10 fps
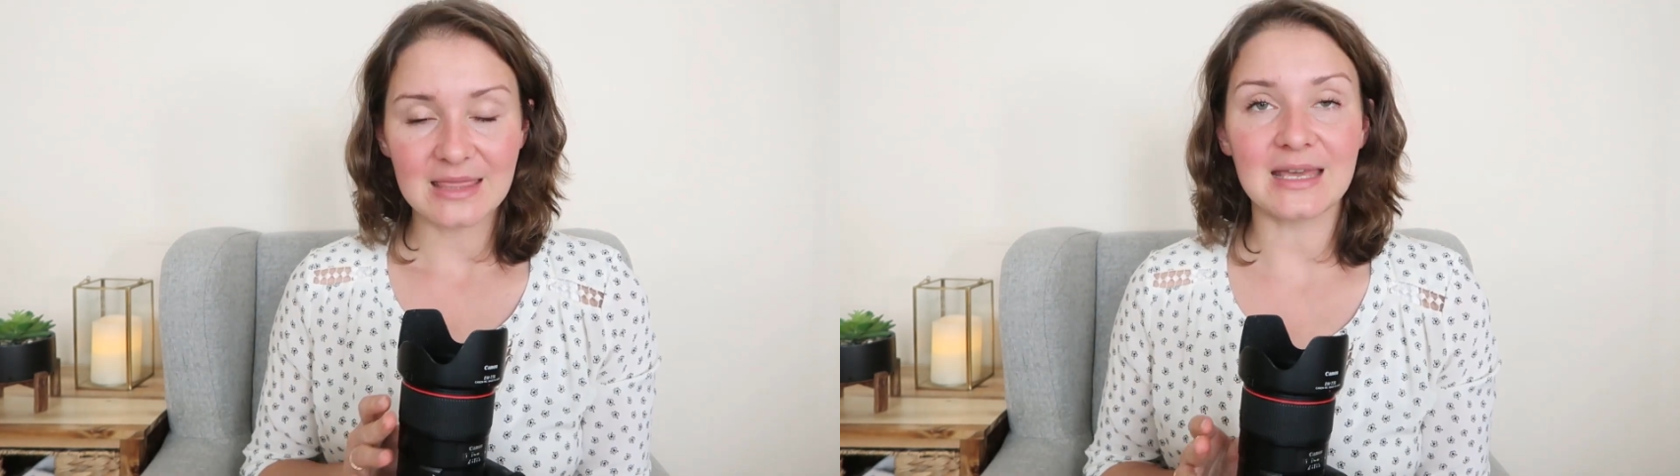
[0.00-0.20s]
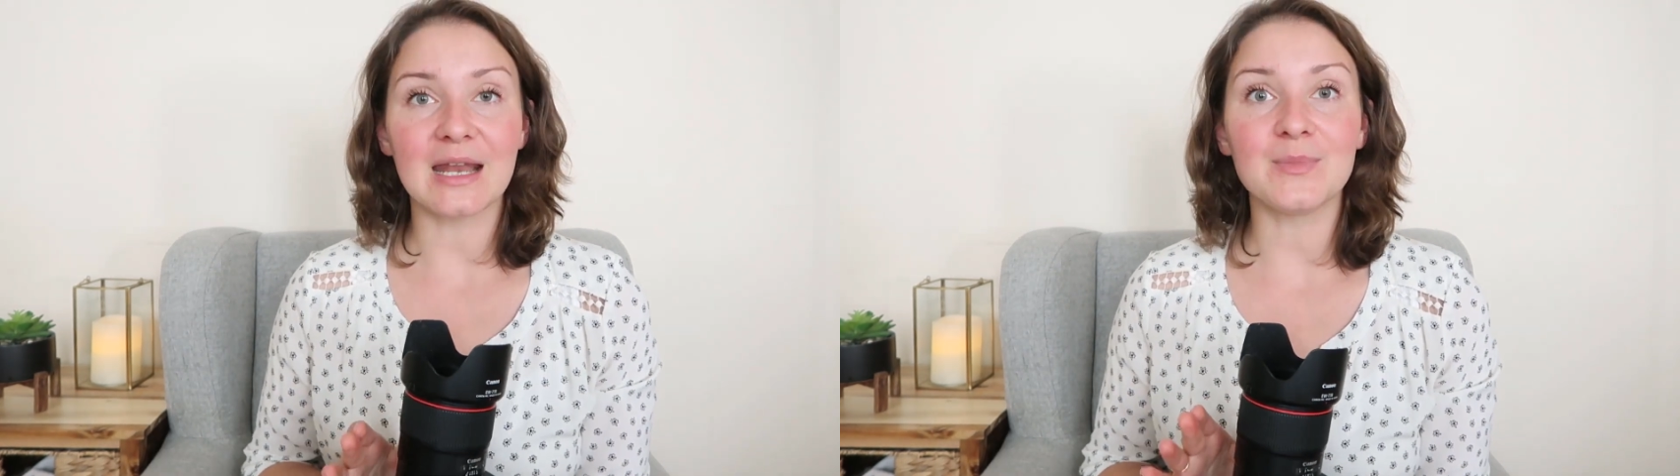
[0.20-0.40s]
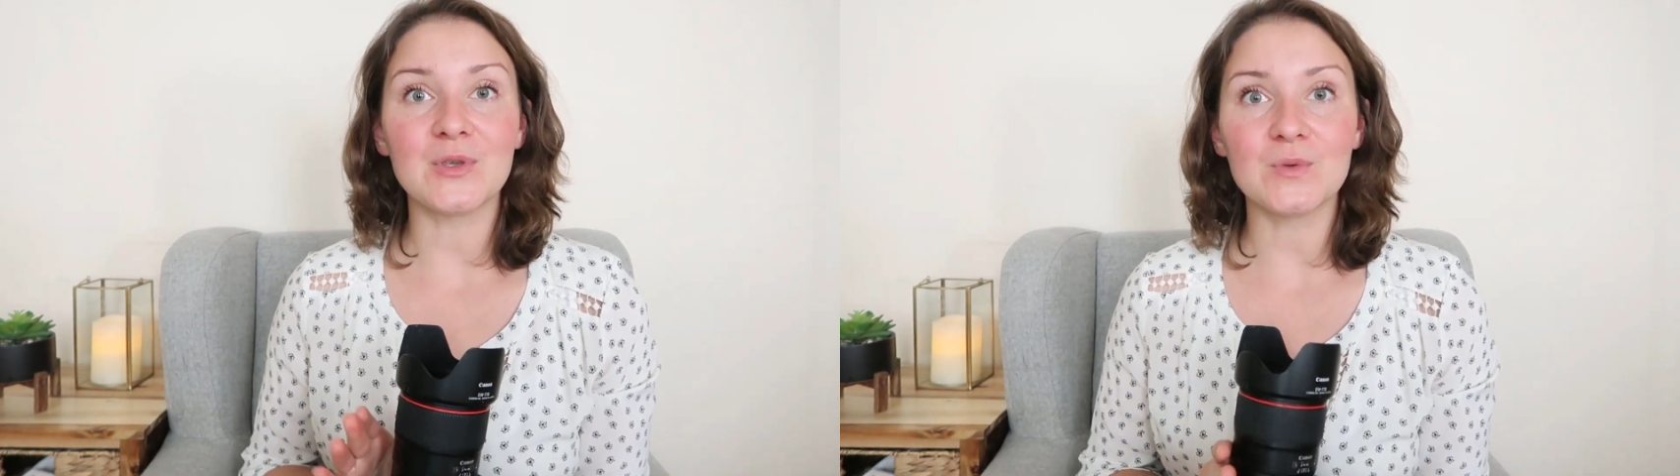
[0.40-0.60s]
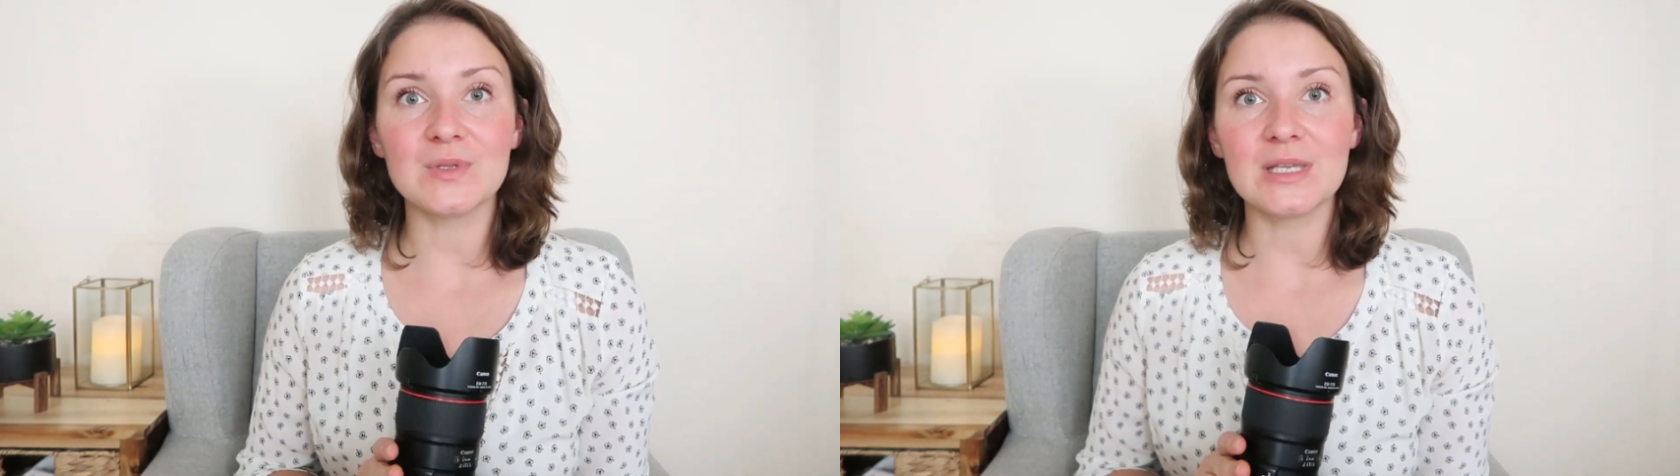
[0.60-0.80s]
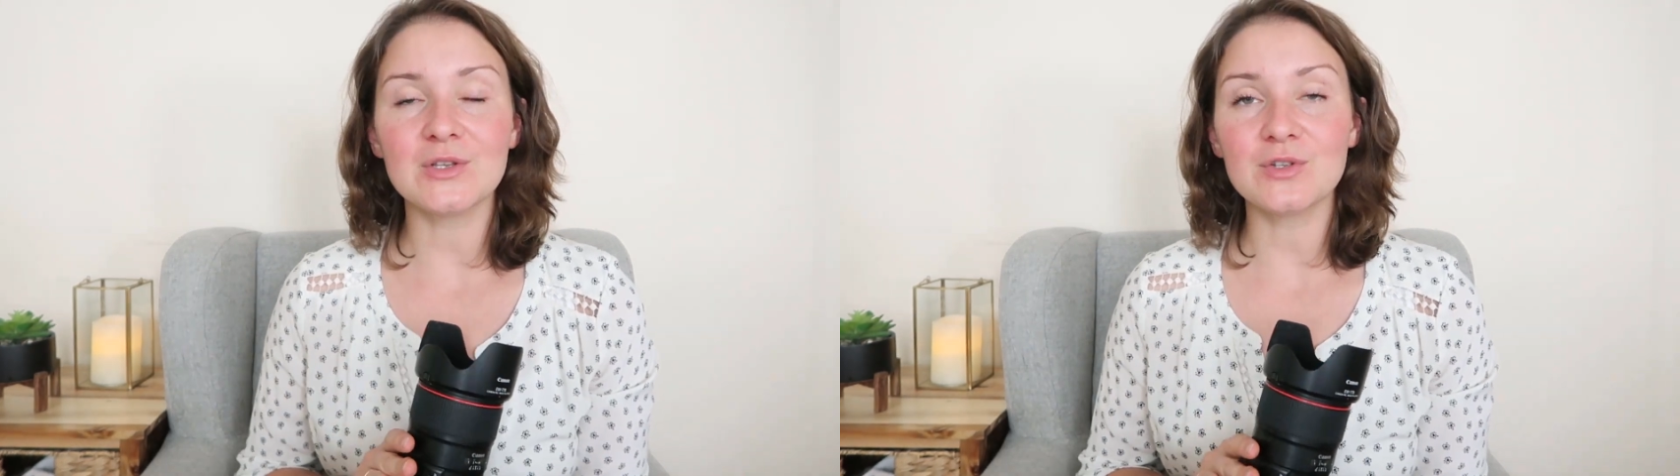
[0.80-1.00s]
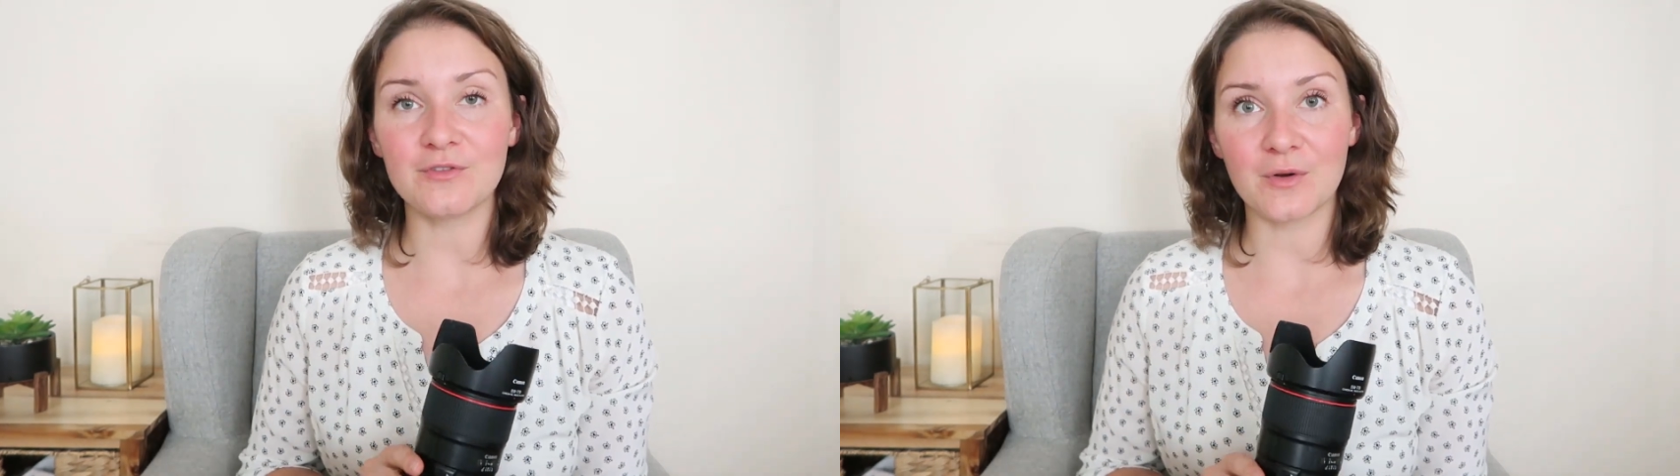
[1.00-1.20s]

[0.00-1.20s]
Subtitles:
that I'm using to